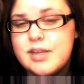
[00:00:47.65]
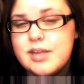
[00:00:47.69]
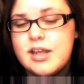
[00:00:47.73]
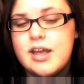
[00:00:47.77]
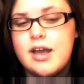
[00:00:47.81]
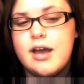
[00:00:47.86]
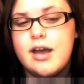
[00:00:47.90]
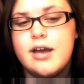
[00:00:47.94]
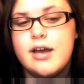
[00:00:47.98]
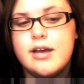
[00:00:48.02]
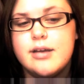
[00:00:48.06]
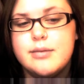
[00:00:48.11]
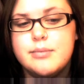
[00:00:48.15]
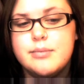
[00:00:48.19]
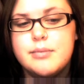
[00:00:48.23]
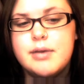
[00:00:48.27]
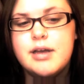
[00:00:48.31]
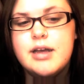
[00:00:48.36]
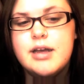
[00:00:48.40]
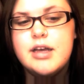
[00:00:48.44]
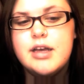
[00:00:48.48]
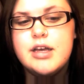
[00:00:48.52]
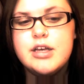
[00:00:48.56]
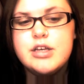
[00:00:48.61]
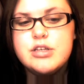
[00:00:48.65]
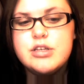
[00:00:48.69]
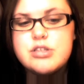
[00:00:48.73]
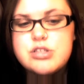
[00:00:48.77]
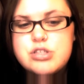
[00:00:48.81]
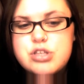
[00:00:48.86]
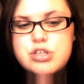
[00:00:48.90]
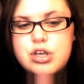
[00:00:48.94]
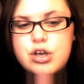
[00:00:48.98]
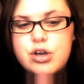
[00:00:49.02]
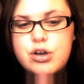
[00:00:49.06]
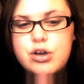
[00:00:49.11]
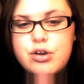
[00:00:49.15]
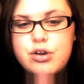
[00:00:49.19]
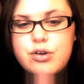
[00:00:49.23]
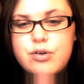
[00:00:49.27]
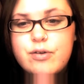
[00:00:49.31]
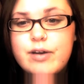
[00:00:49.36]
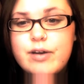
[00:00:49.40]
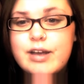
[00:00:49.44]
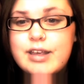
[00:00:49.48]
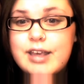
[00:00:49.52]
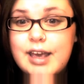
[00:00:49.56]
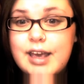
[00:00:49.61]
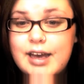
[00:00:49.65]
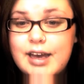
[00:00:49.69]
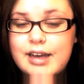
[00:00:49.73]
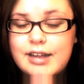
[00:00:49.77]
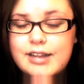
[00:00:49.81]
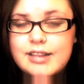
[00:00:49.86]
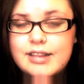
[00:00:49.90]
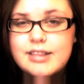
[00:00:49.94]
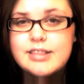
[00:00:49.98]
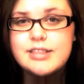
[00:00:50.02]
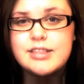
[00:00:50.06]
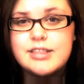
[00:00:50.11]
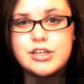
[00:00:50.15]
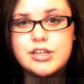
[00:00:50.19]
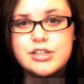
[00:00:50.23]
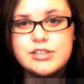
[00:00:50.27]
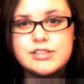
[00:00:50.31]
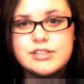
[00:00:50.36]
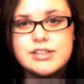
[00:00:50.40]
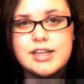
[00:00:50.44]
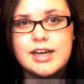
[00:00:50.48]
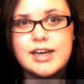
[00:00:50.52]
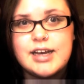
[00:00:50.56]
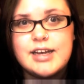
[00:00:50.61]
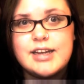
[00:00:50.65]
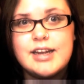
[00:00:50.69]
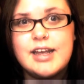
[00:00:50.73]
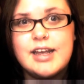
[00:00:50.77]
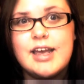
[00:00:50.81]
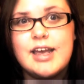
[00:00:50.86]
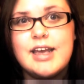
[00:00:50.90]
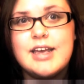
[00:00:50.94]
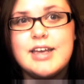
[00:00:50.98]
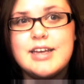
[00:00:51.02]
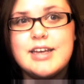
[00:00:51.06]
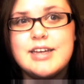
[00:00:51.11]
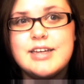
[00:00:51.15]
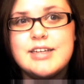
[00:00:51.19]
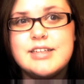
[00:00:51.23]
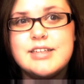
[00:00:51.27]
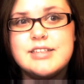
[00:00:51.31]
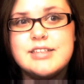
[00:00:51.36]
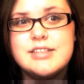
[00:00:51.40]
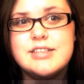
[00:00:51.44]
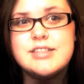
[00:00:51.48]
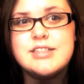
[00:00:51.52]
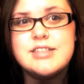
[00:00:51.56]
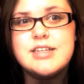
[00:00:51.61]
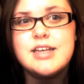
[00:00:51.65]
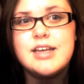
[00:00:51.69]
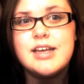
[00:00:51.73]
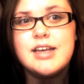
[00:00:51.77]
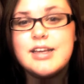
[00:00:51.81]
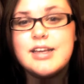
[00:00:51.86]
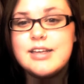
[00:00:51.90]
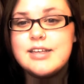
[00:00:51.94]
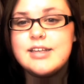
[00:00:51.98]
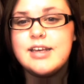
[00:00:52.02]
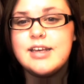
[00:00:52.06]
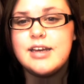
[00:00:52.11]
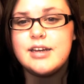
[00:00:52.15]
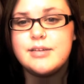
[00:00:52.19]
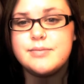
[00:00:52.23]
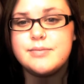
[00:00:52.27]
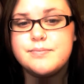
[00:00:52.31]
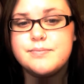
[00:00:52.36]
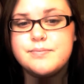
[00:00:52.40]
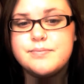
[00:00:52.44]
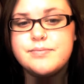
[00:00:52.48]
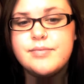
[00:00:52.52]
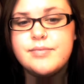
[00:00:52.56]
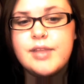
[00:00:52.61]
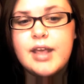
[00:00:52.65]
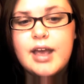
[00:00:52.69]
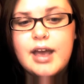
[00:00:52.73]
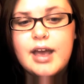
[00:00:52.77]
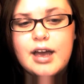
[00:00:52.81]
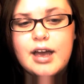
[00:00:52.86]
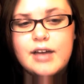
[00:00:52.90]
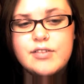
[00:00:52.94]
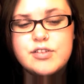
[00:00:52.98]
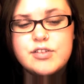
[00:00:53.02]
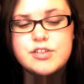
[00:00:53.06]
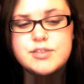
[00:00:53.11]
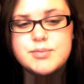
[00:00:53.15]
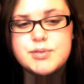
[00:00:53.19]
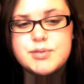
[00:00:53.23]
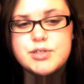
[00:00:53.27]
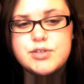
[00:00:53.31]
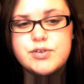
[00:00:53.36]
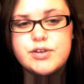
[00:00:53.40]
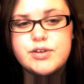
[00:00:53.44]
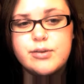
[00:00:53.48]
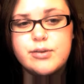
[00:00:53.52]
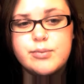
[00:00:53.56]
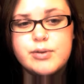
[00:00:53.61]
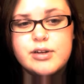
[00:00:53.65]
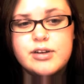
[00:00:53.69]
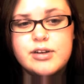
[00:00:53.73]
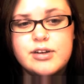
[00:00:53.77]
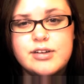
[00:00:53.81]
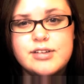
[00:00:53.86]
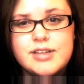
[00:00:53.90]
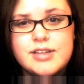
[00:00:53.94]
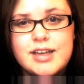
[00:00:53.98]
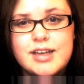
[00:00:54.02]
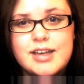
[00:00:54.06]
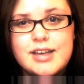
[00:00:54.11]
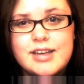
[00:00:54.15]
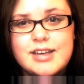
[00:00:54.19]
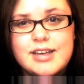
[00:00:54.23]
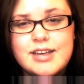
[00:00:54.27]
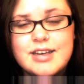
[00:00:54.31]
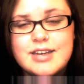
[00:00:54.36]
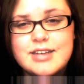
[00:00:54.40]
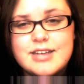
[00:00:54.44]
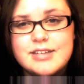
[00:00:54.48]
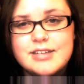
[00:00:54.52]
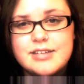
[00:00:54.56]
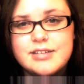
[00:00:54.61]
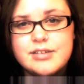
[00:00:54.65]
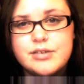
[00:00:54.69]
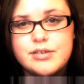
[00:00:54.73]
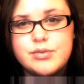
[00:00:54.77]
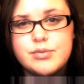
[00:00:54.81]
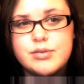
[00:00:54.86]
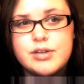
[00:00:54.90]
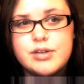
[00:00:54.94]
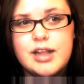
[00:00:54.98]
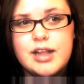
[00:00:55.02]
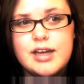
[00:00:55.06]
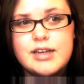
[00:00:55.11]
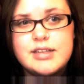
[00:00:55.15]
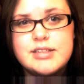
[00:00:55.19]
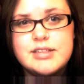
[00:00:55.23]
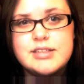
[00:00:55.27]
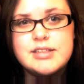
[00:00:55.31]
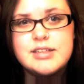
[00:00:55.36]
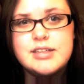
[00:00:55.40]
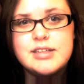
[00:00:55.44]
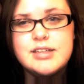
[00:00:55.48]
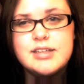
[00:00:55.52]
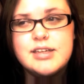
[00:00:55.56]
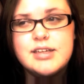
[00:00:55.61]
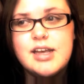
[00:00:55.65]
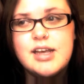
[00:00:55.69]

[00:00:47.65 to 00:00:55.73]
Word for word: Um, so yeah, there's that. And yeah, I've just been doing homework all day and relaxing.